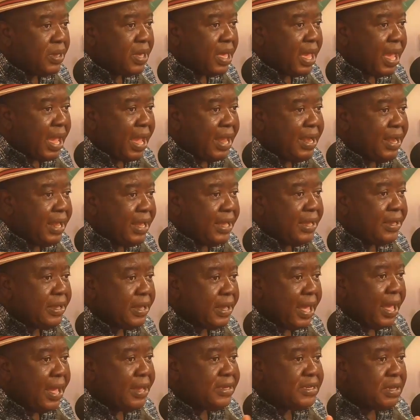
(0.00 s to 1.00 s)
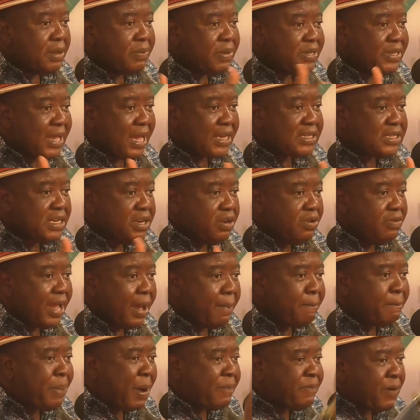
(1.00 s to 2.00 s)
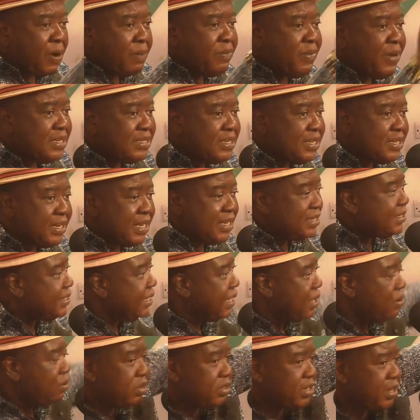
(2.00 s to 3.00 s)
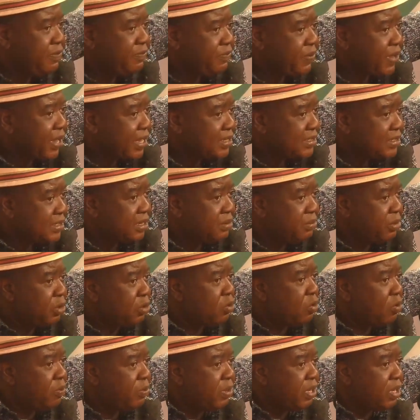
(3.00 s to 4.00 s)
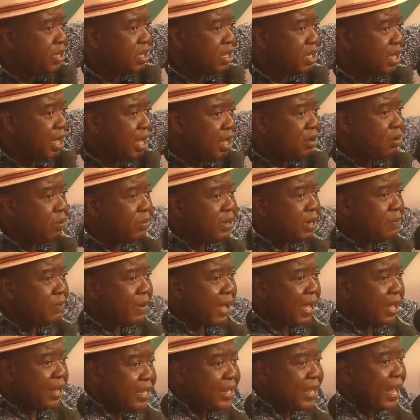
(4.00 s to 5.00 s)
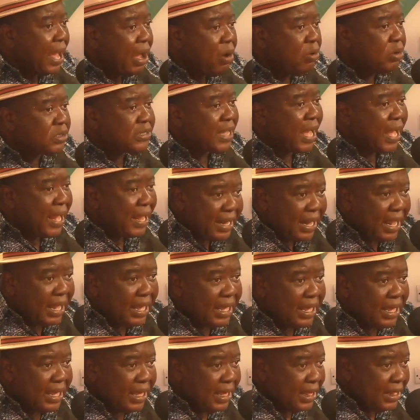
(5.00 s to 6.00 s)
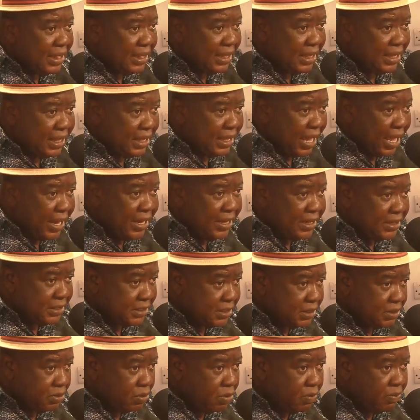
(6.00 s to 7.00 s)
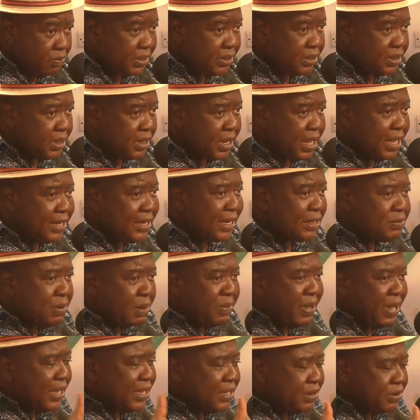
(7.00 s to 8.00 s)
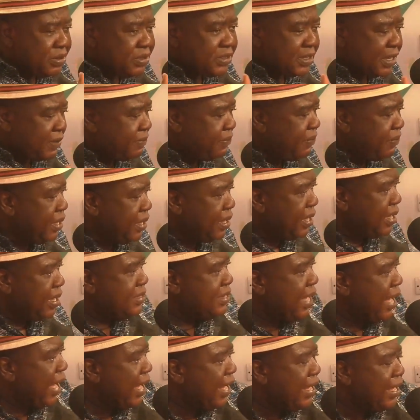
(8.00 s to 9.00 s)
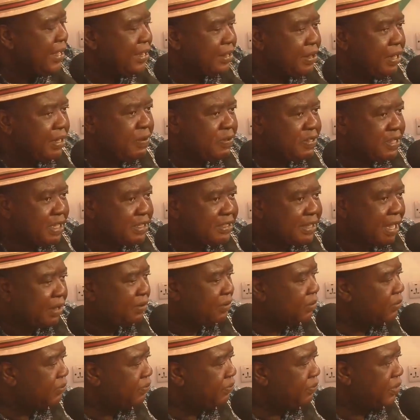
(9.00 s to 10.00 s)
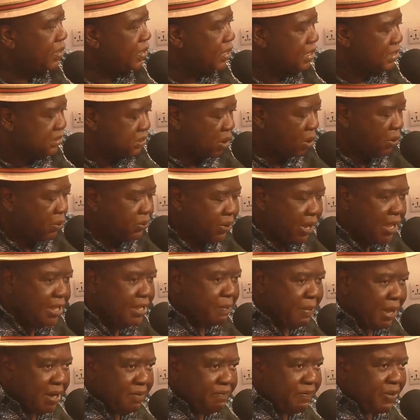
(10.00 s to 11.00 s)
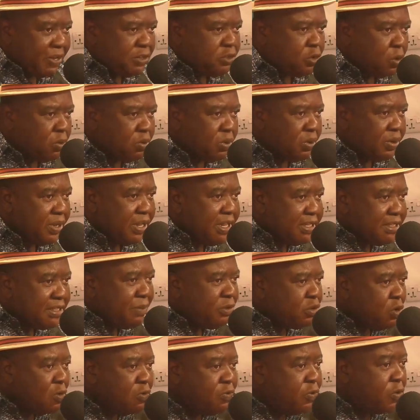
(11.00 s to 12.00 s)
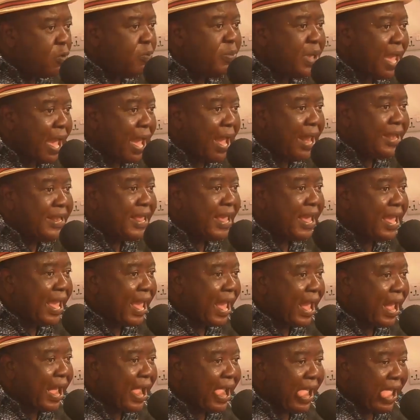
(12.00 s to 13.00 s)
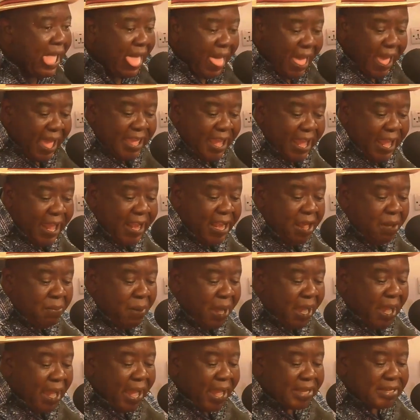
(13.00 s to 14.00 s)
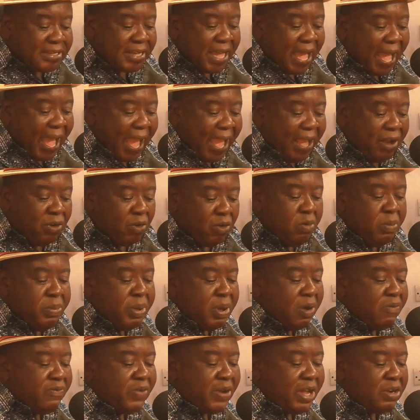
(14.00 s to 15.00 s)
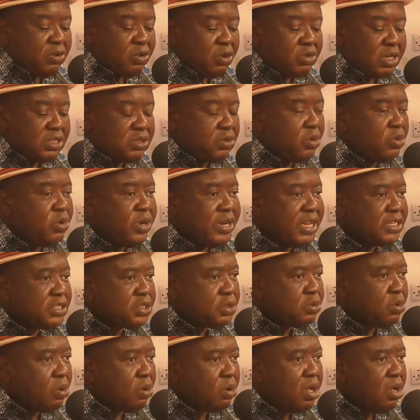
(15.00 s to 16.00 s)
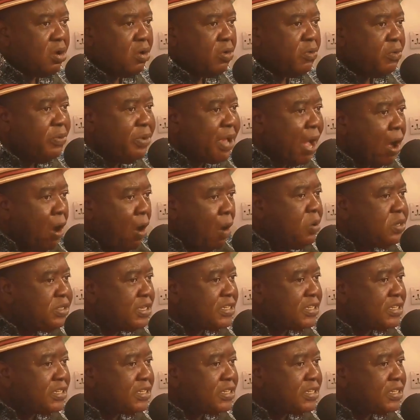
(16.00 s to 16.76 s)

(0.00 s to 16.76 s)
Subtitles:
any German Jackson in here, perform 1980 or Tiffy has a Gobi, and only by Nina was under the NDC government. That's why I can't say. Yeah, creative sector no. So what's your manifesto in terms of phobia? Yeah. And Emma say I don't want to be on five doctors. So no, they so we are almost the